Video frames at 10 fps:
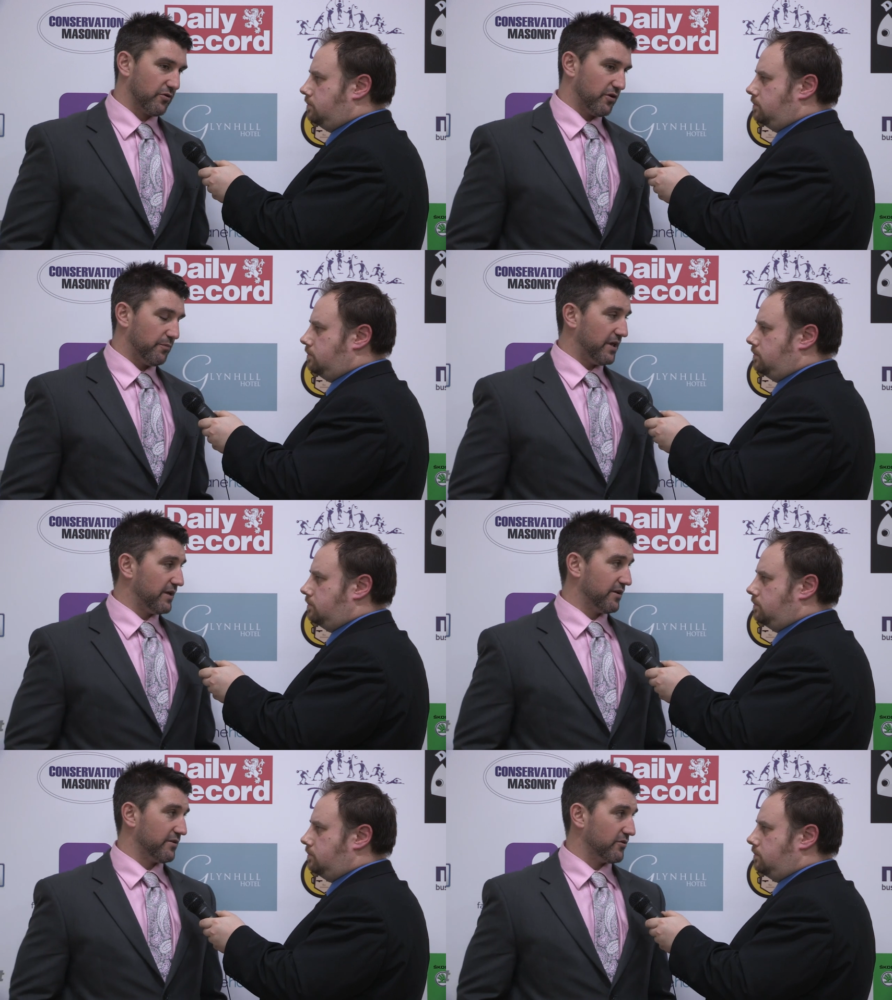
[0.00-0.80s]
Speaker 1: going to
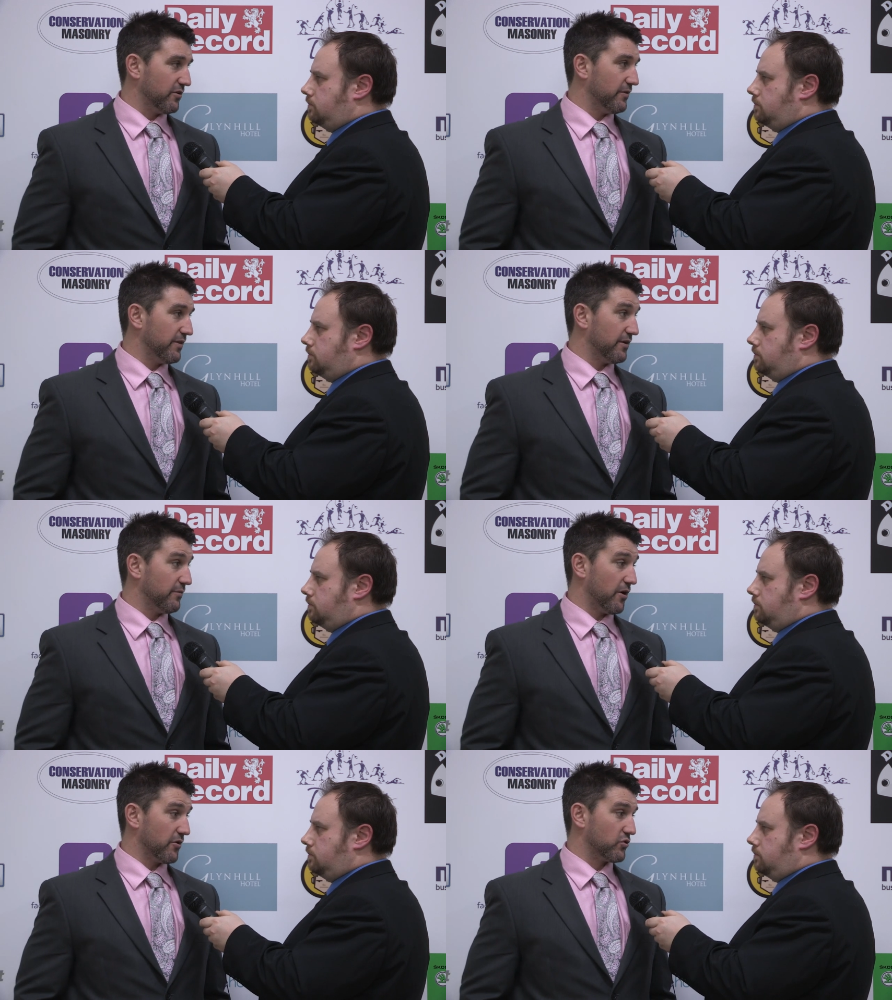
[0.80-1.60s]
blink, and it's going to be the end of
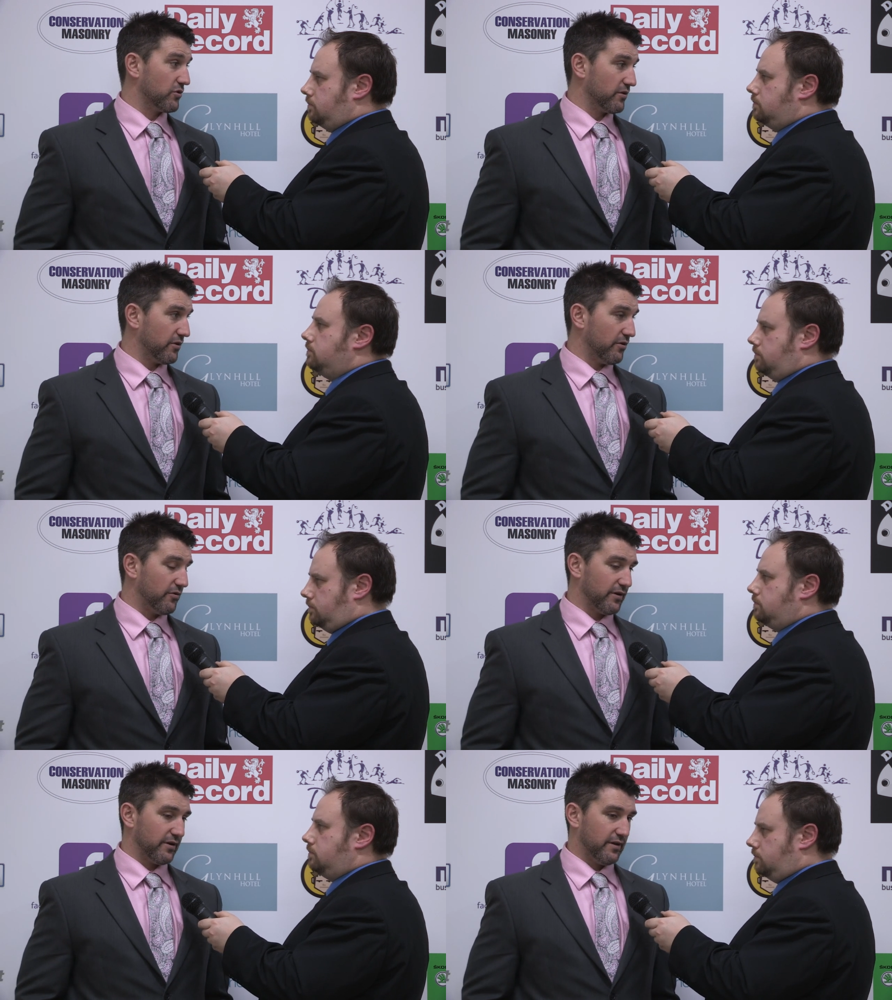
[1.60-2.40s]
March, you know,
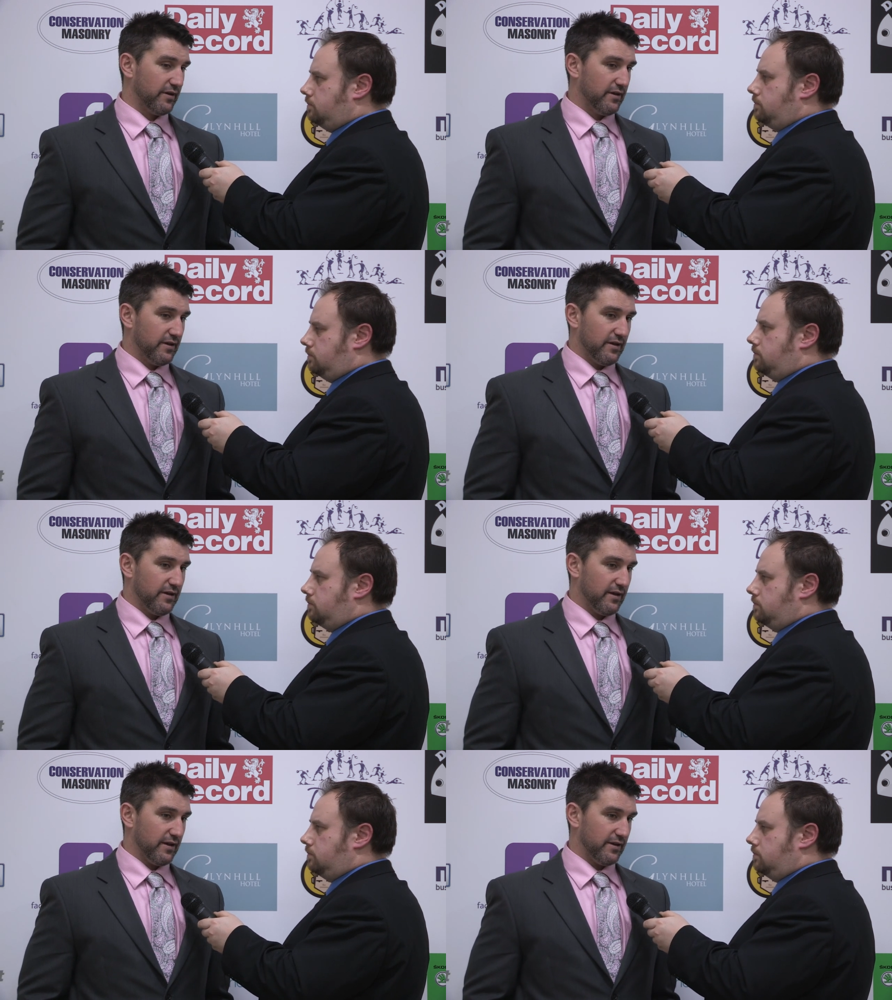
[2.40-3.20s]
and
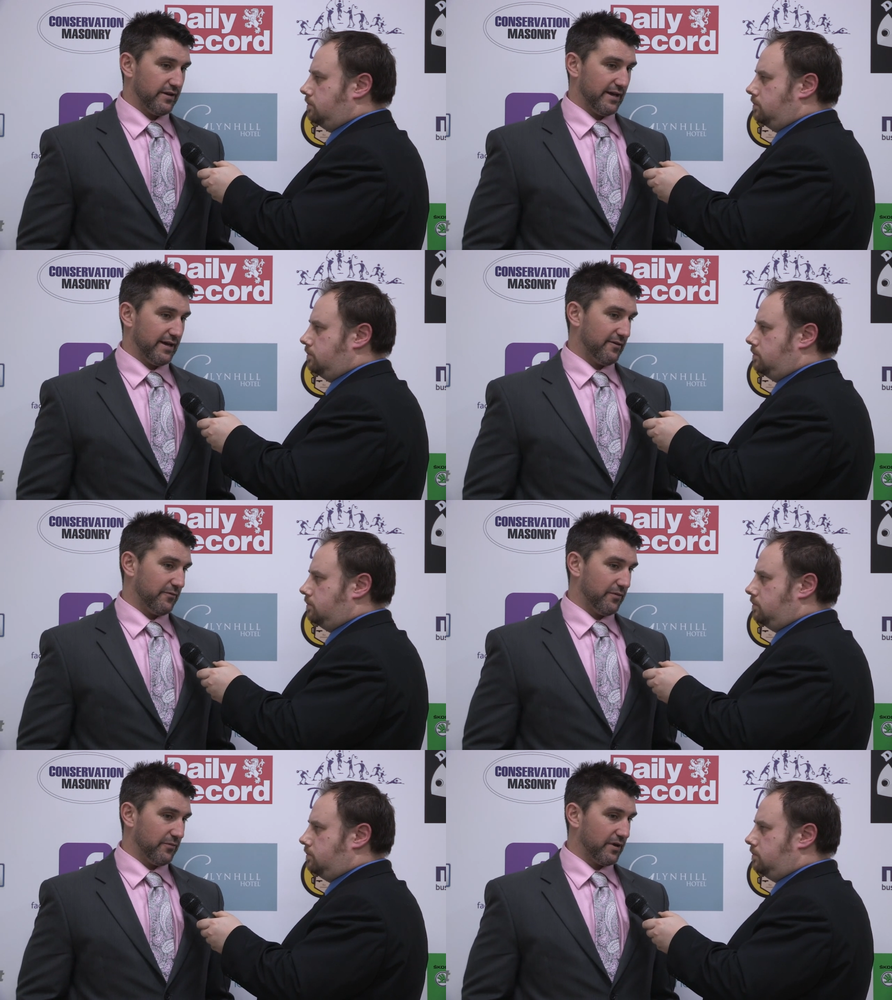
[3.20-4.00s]
and uh,
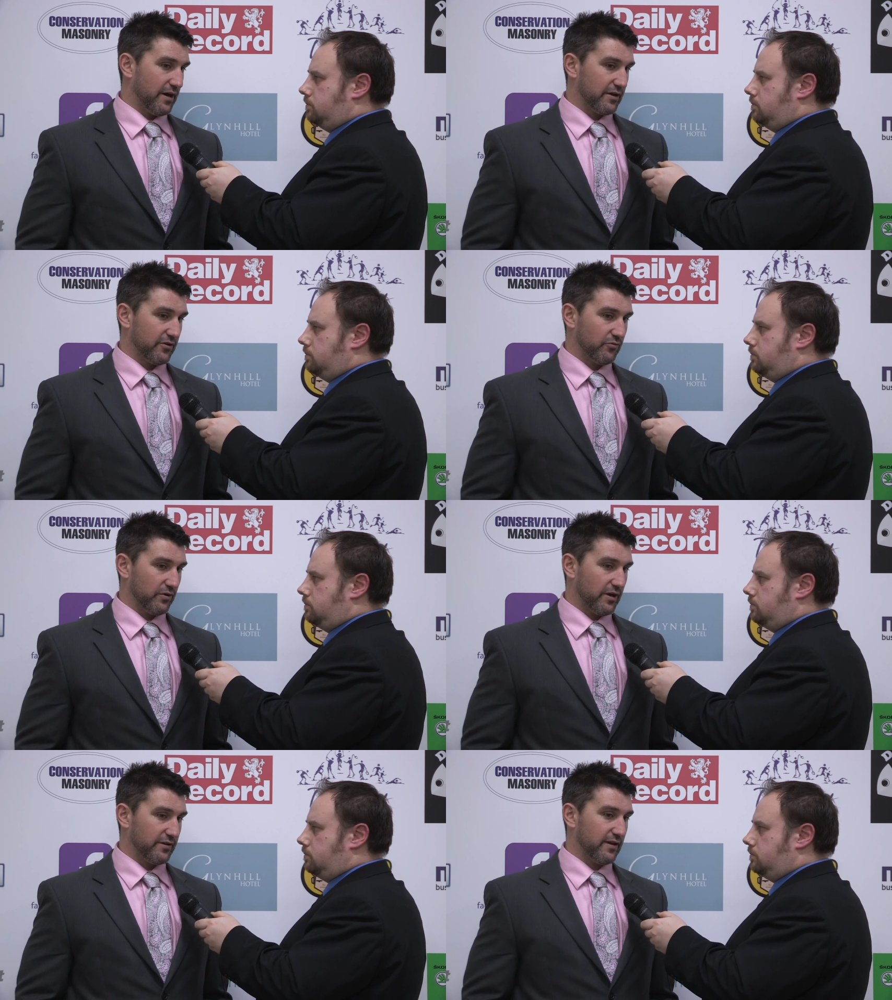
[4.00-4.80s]
we, got to we
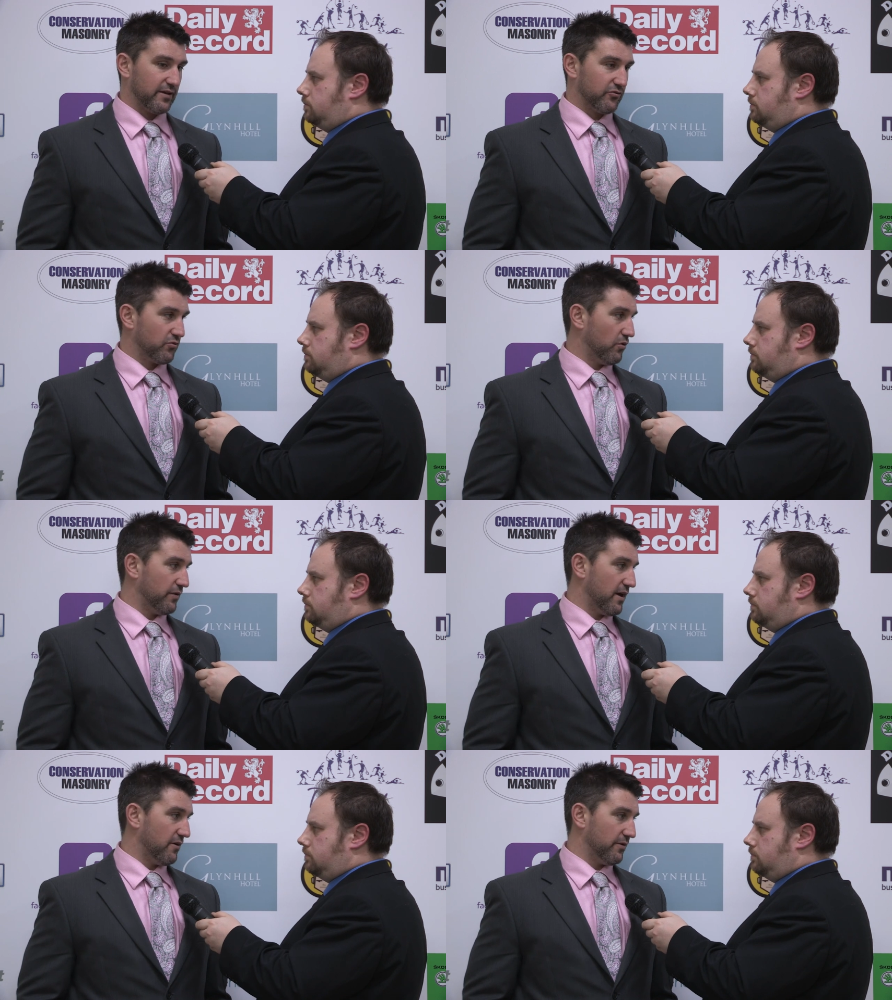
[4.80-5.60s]
got to take control
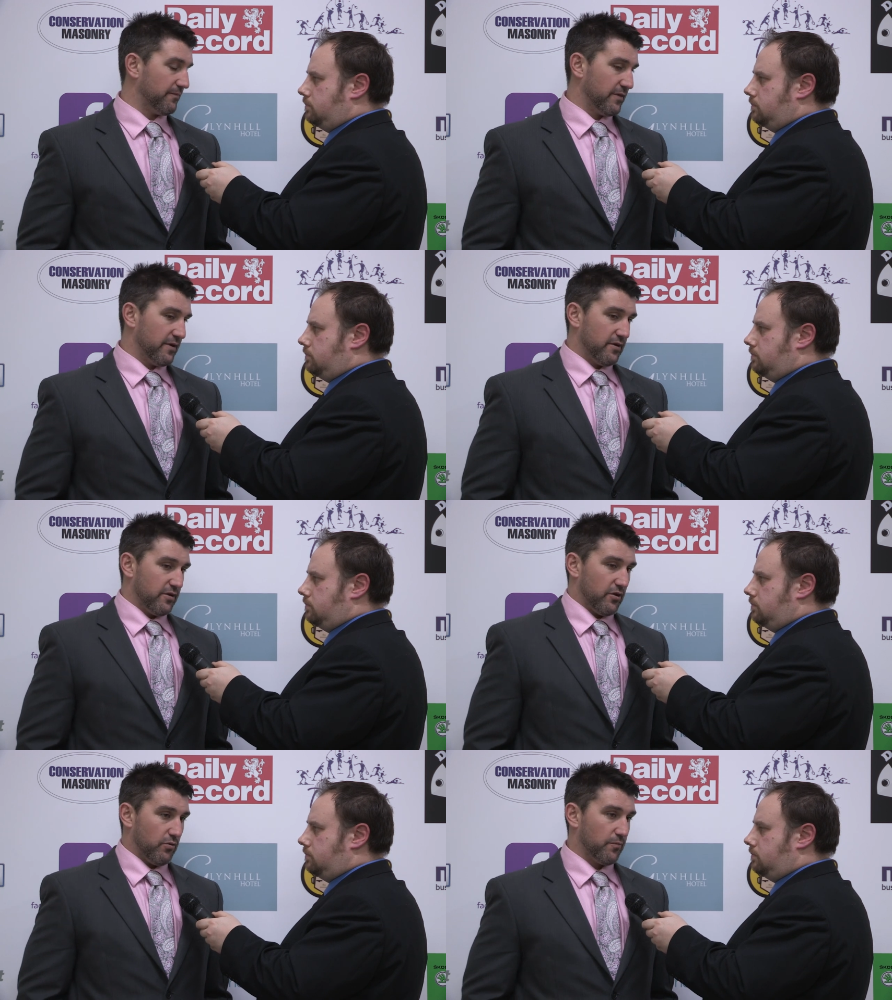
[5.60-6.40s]
now, and
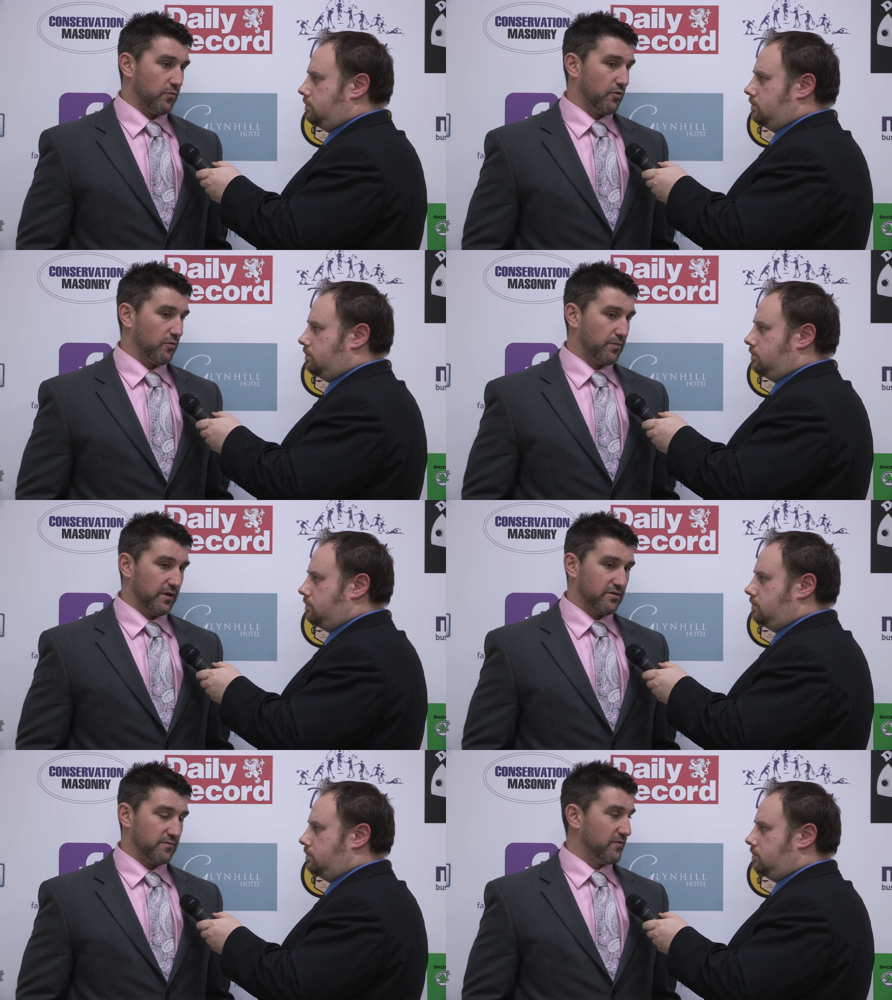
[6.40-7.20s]
you know we're, we're, we're,
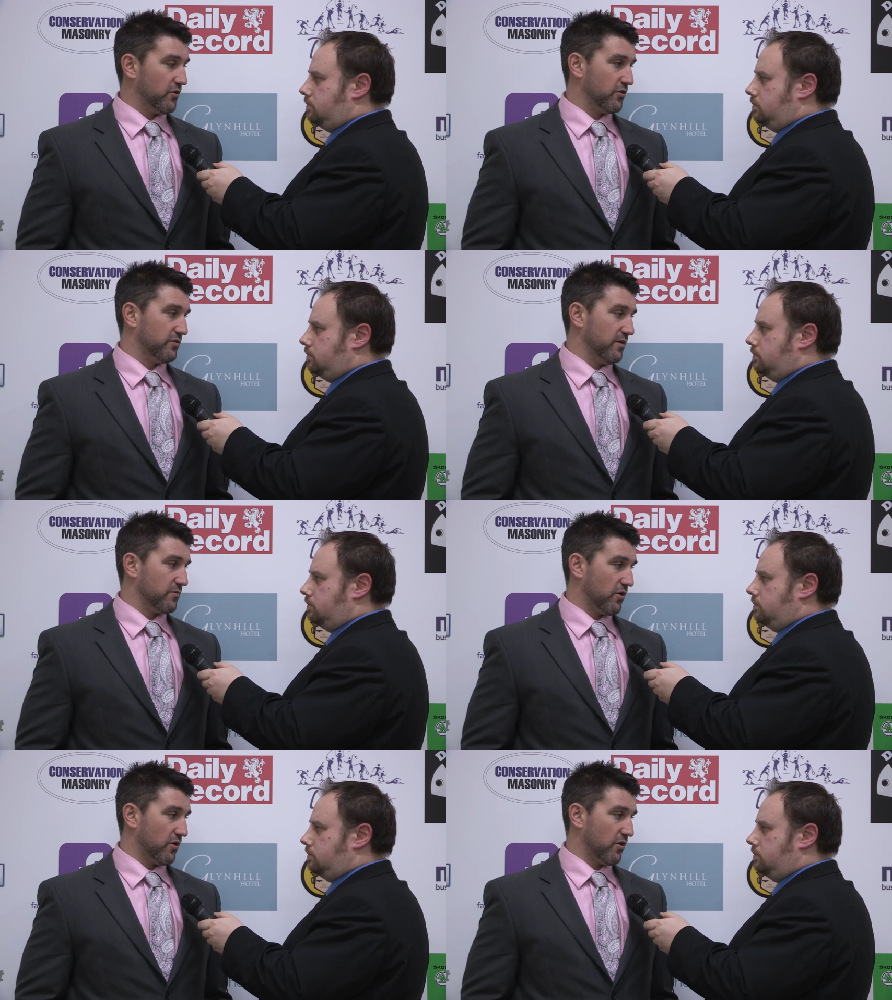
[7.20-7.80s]
playing some very good teams.